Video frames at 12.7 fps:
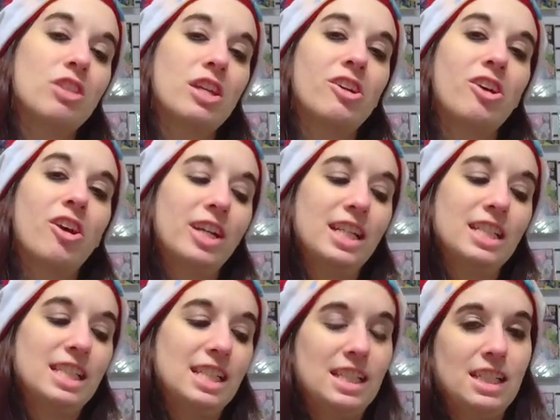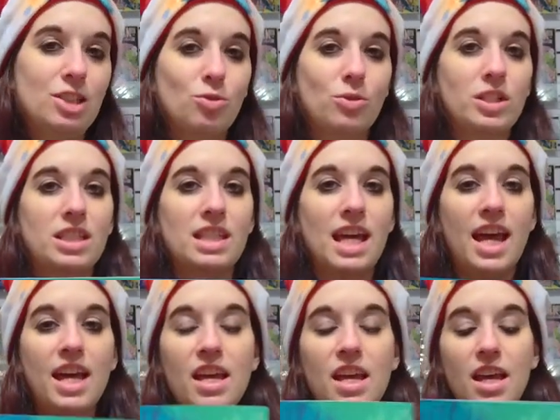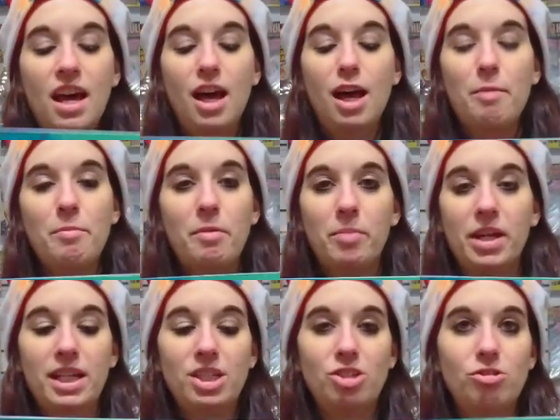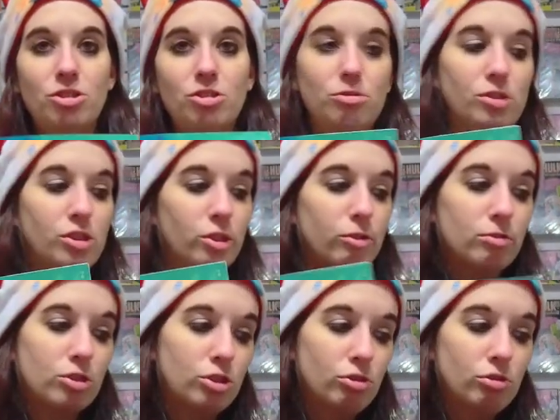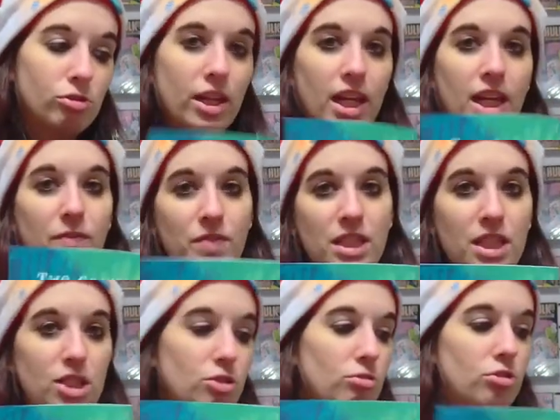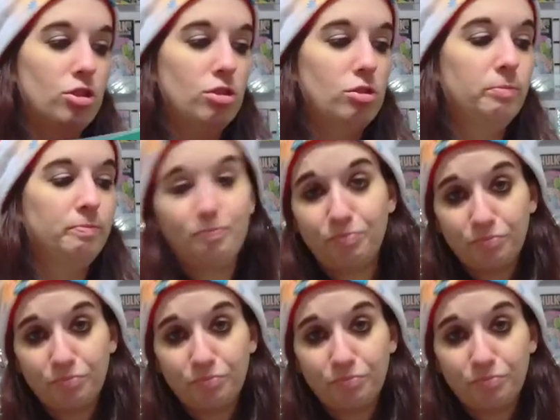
that are already teasing towards that um, by issue two. So, Two Graves, issue two.